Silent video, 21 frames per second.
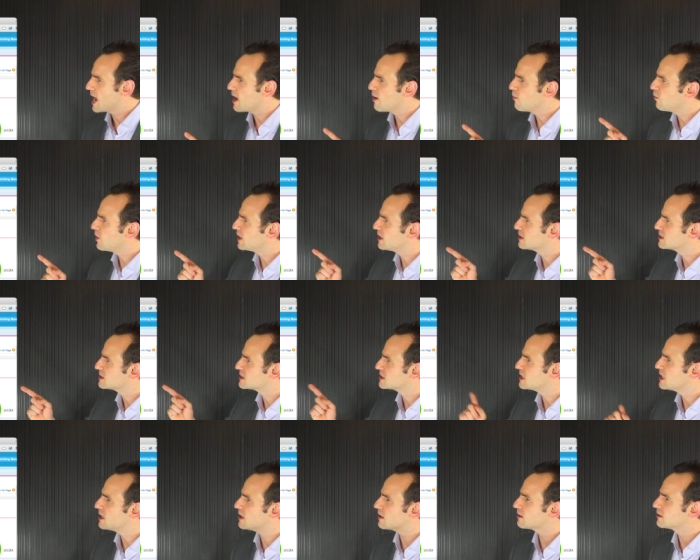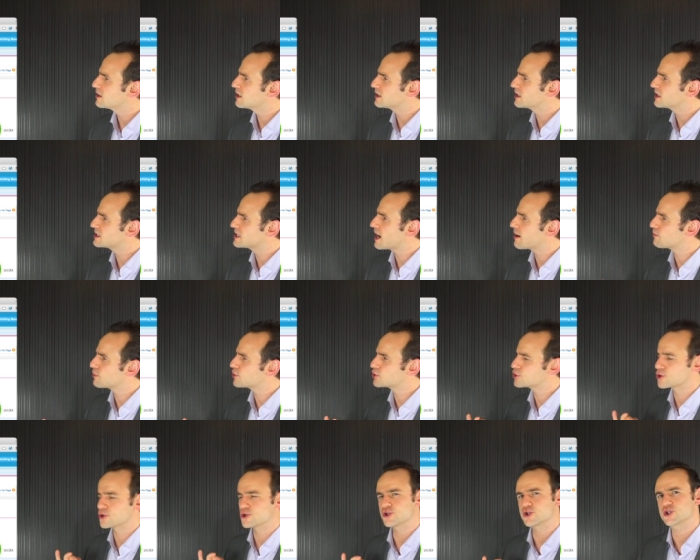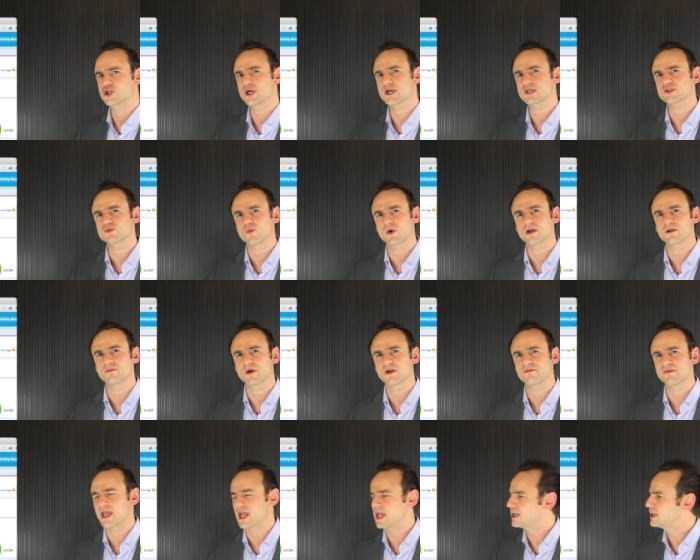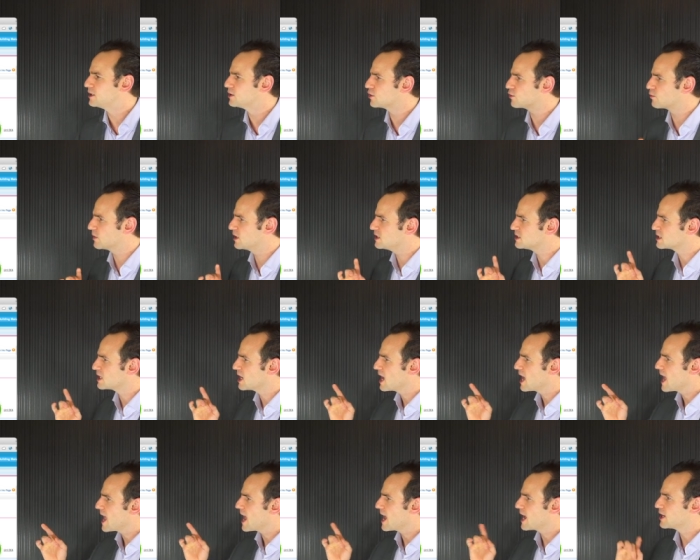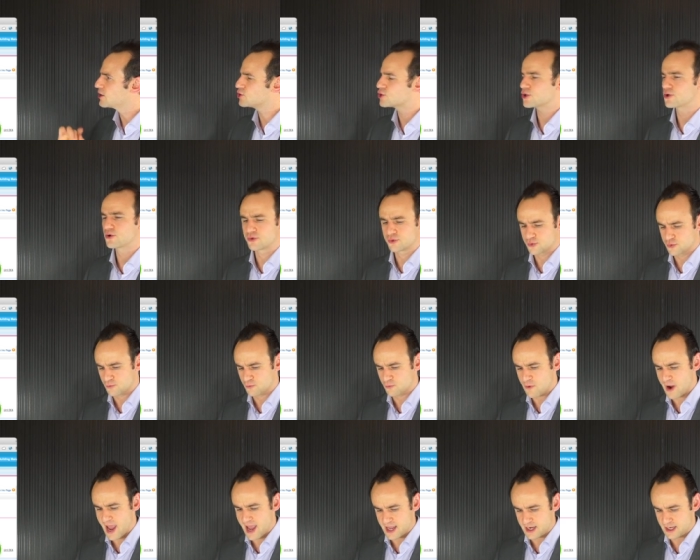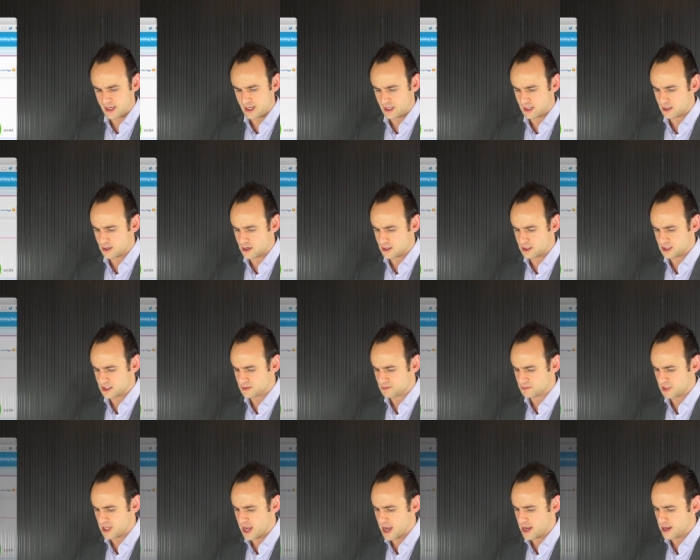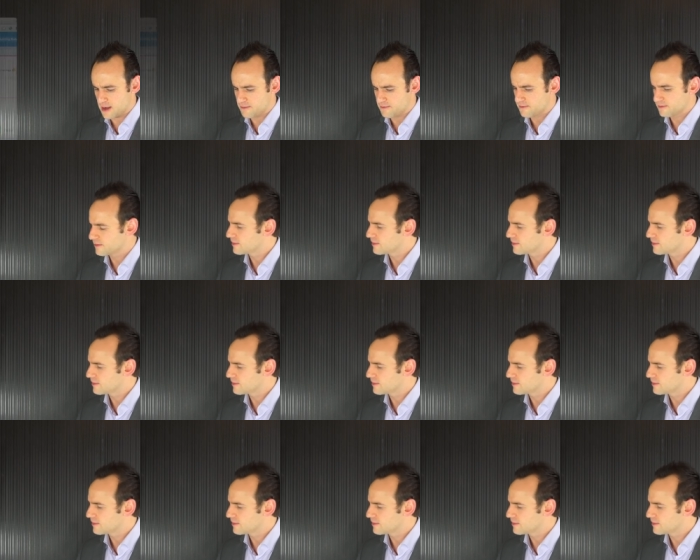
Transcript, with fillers: and we can see here that the temperature just went above eighty degrees and turned red in our display.